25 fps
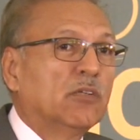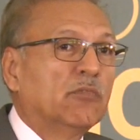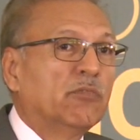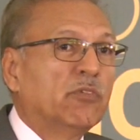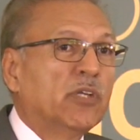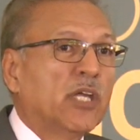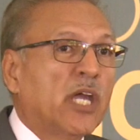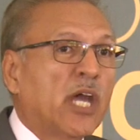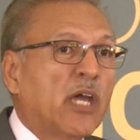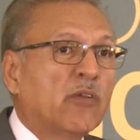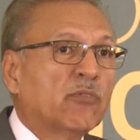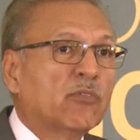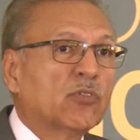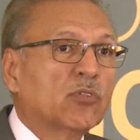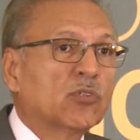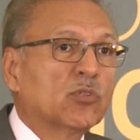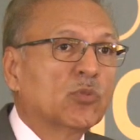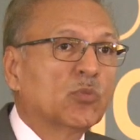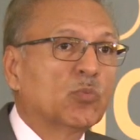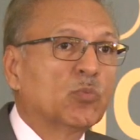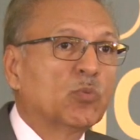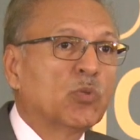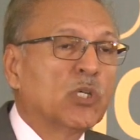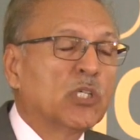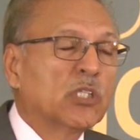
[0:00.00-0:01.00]
We have to
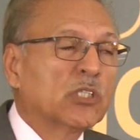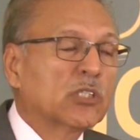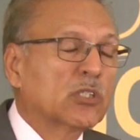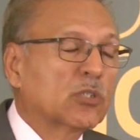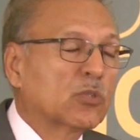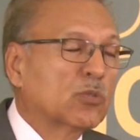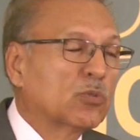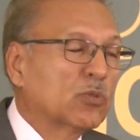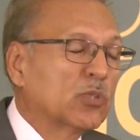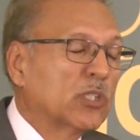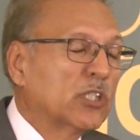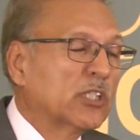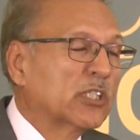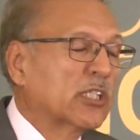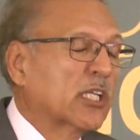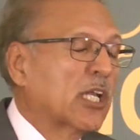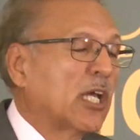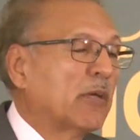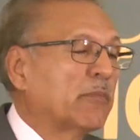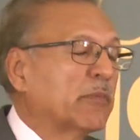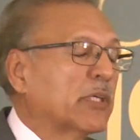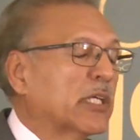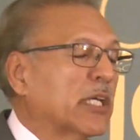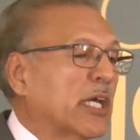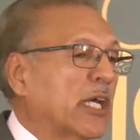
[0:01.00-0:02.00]
work through the
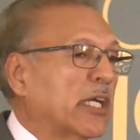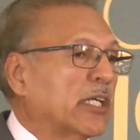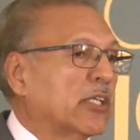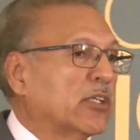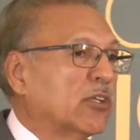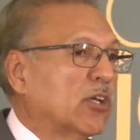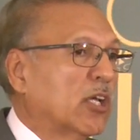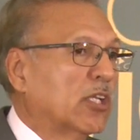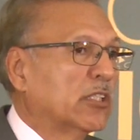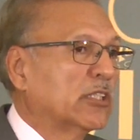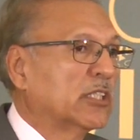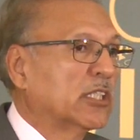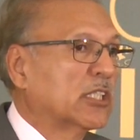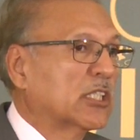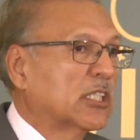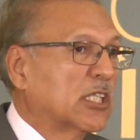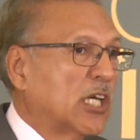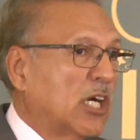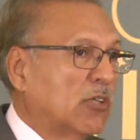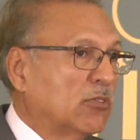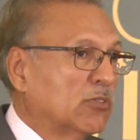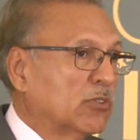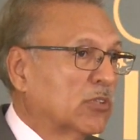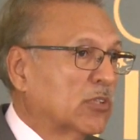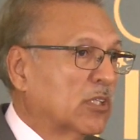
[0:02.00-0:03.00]
Islamic Ideology
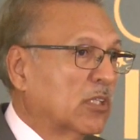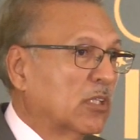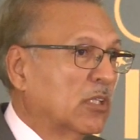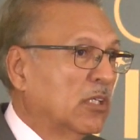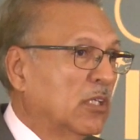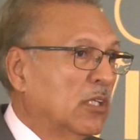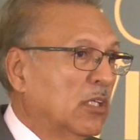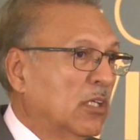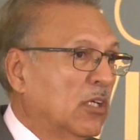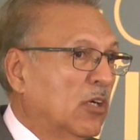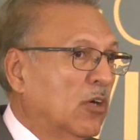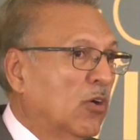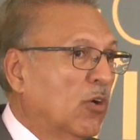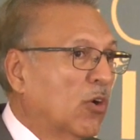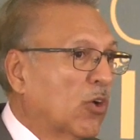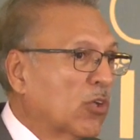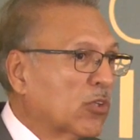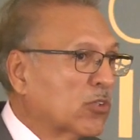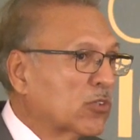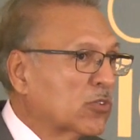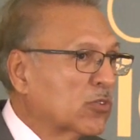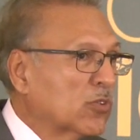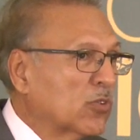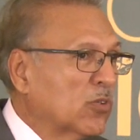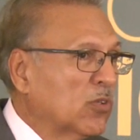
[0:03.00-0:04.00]
Council.
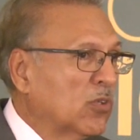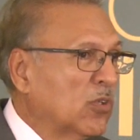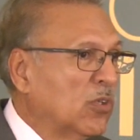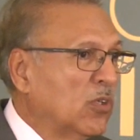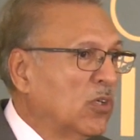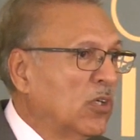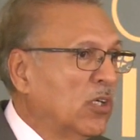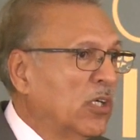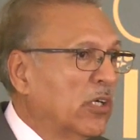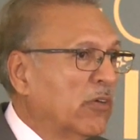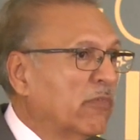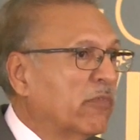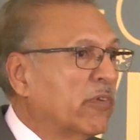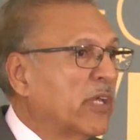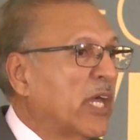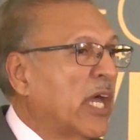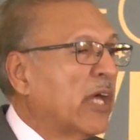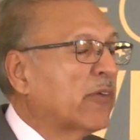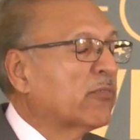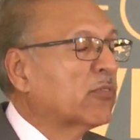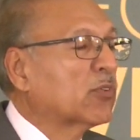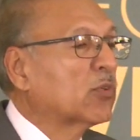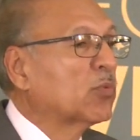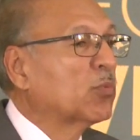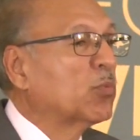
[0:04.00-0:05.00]
Also, we
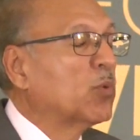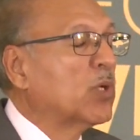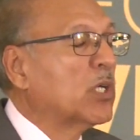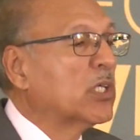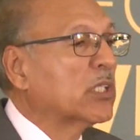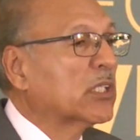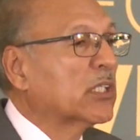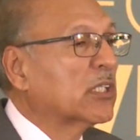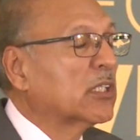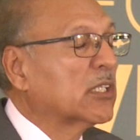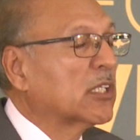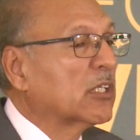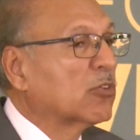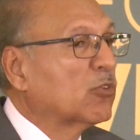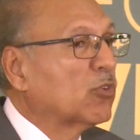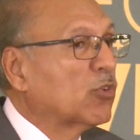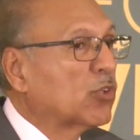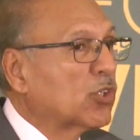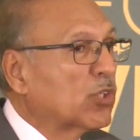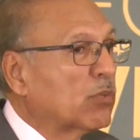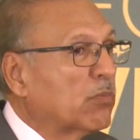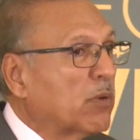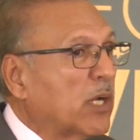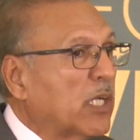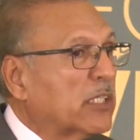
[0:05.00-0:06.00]
have to work in the
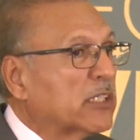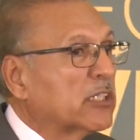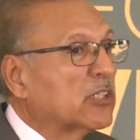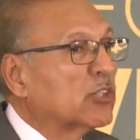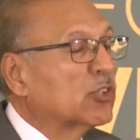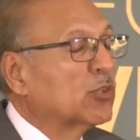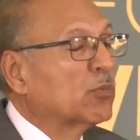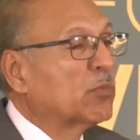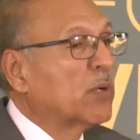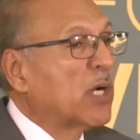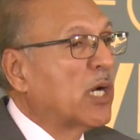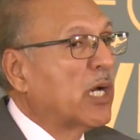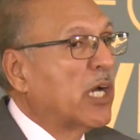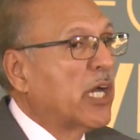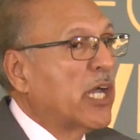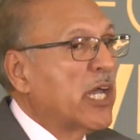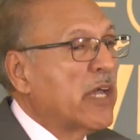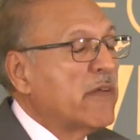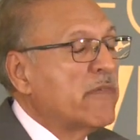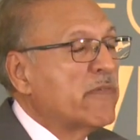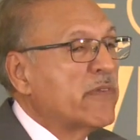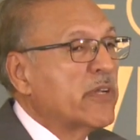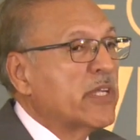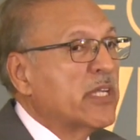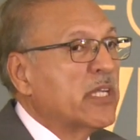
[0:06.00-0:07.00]
khutbas and Juma.
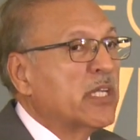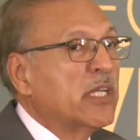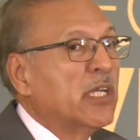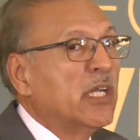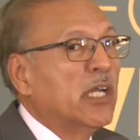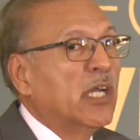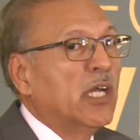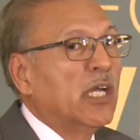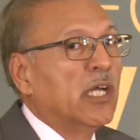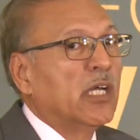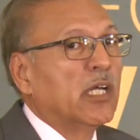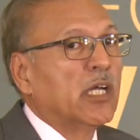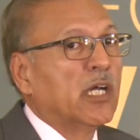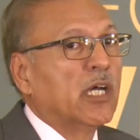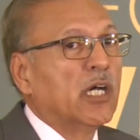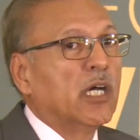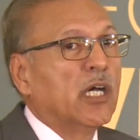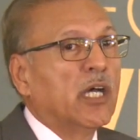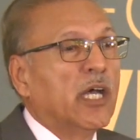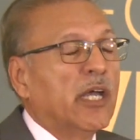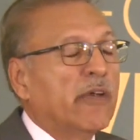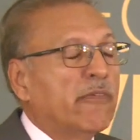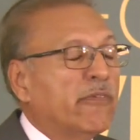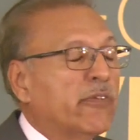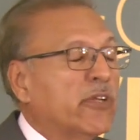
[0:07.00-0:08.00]
Every, uh,
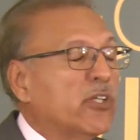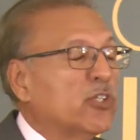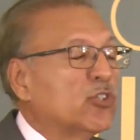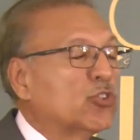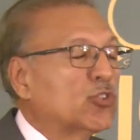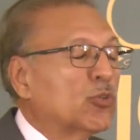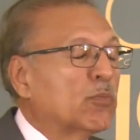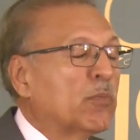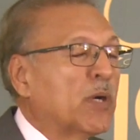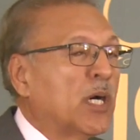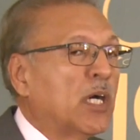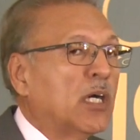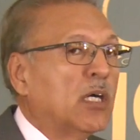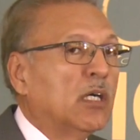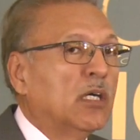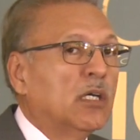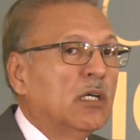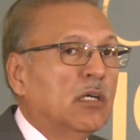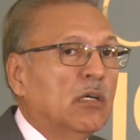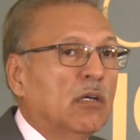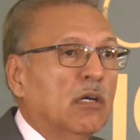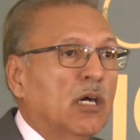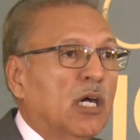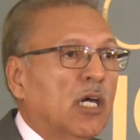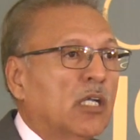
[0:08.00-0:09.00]
every Jummah,
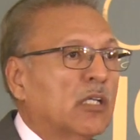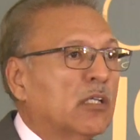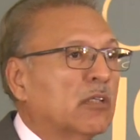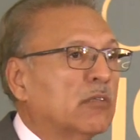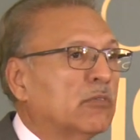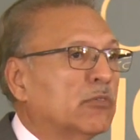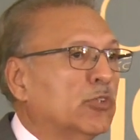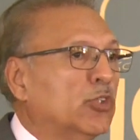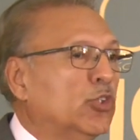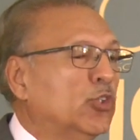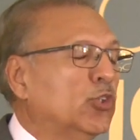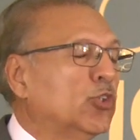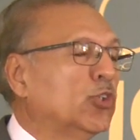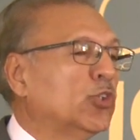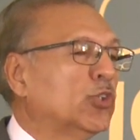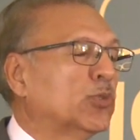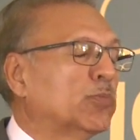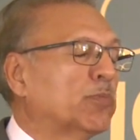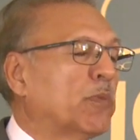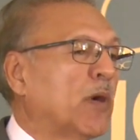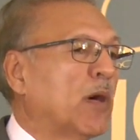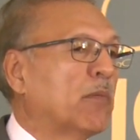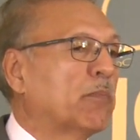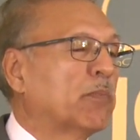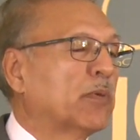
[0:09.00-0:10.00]
a
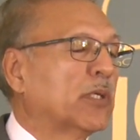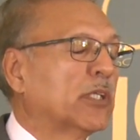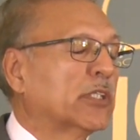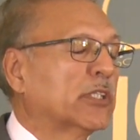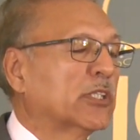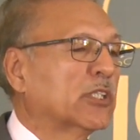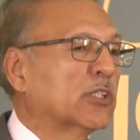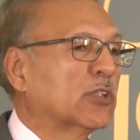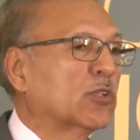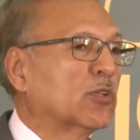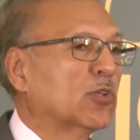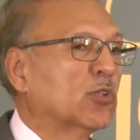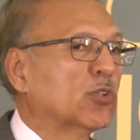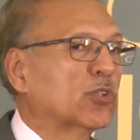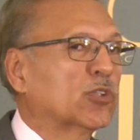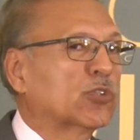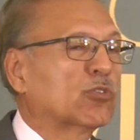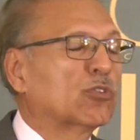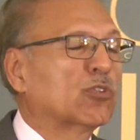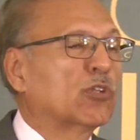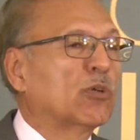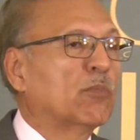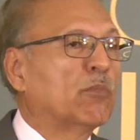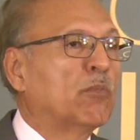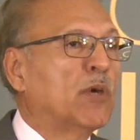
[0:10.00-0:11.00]
huge population goes
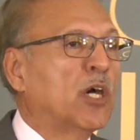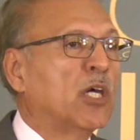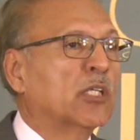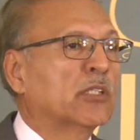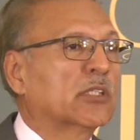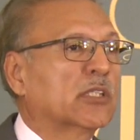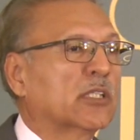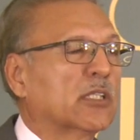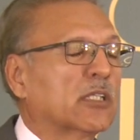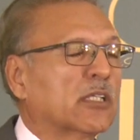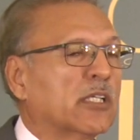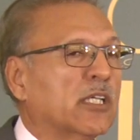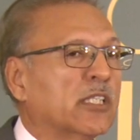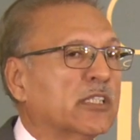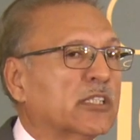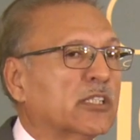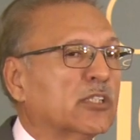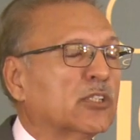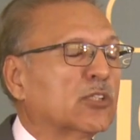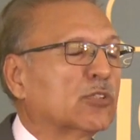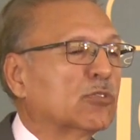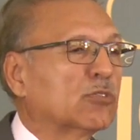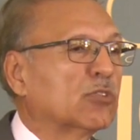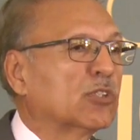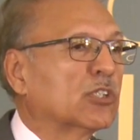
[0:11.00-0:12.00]
to the mosque,
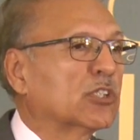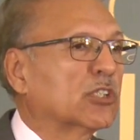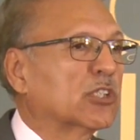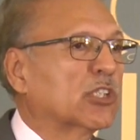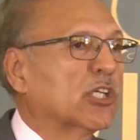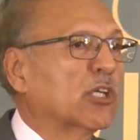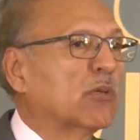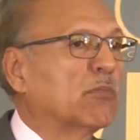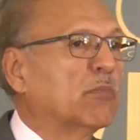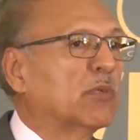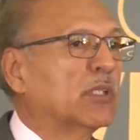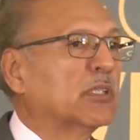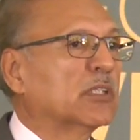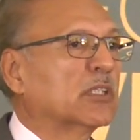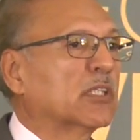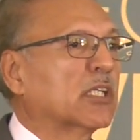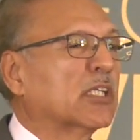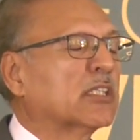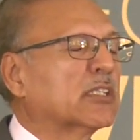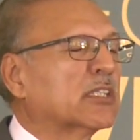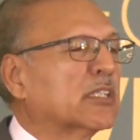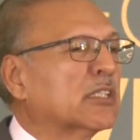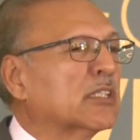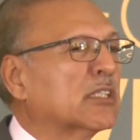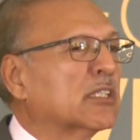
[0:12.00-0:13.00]
listens to the sermons,
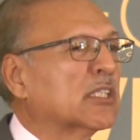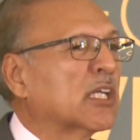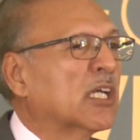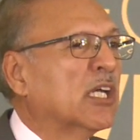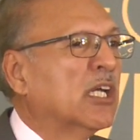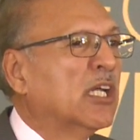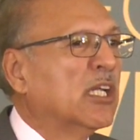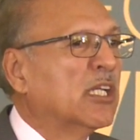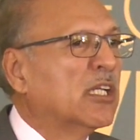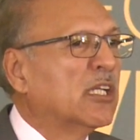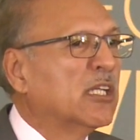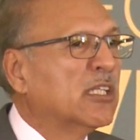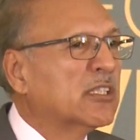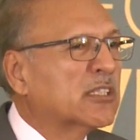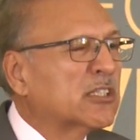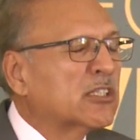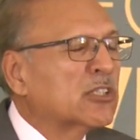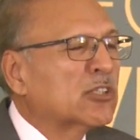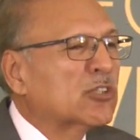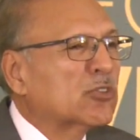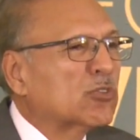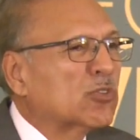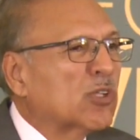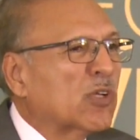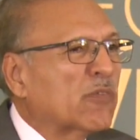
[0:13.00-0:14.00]
listens,
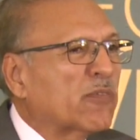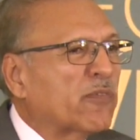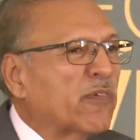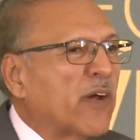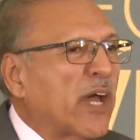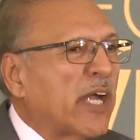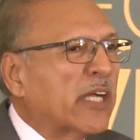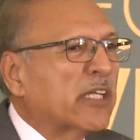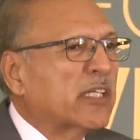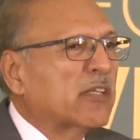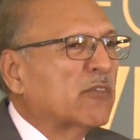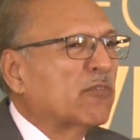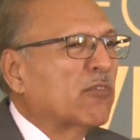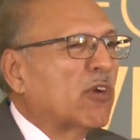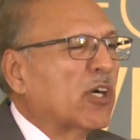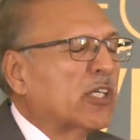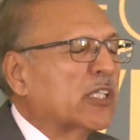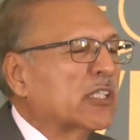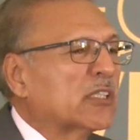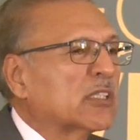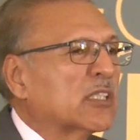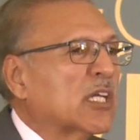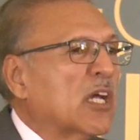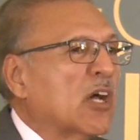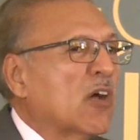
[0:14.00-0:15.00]
listens to the fact of what
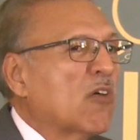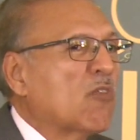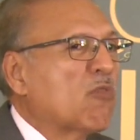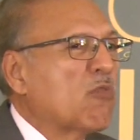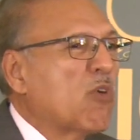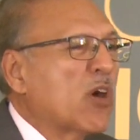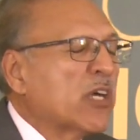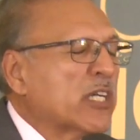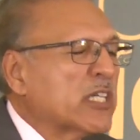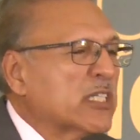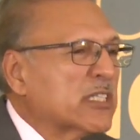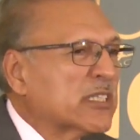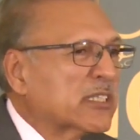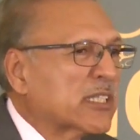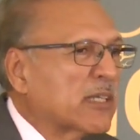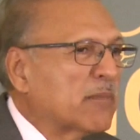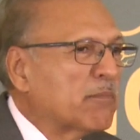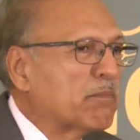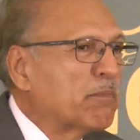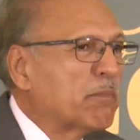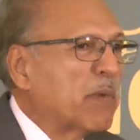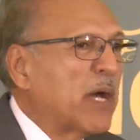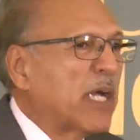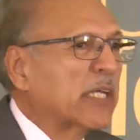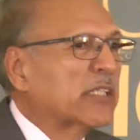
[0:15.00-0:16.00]
is, what is
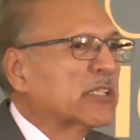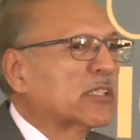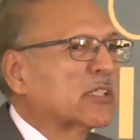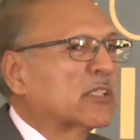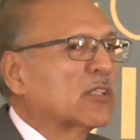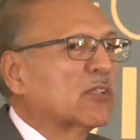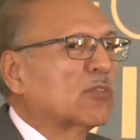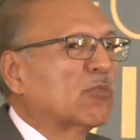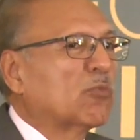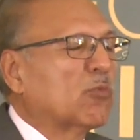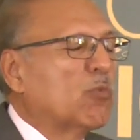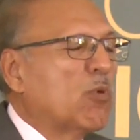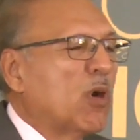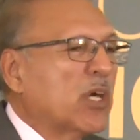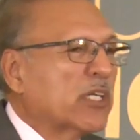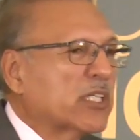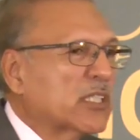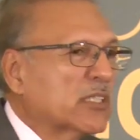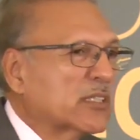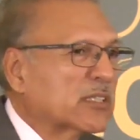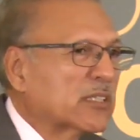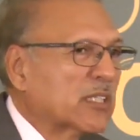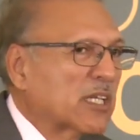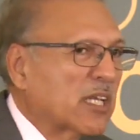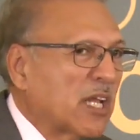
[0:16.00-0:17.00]
compassion, what
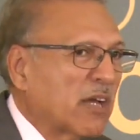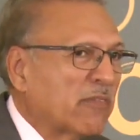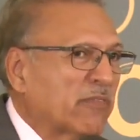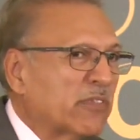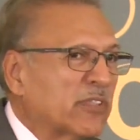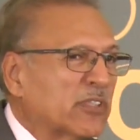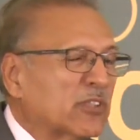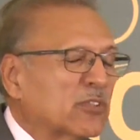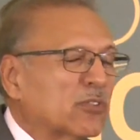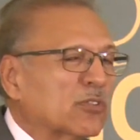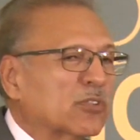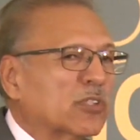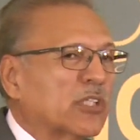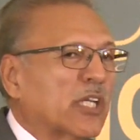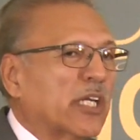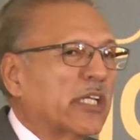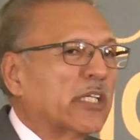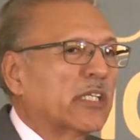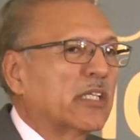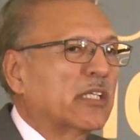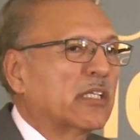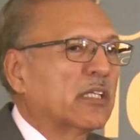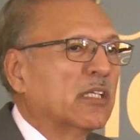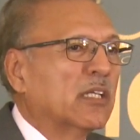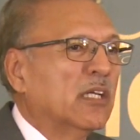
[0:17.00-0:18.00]
is love in
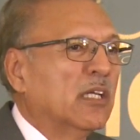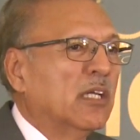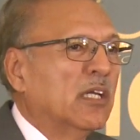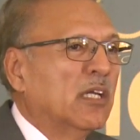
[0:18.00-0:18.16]
society.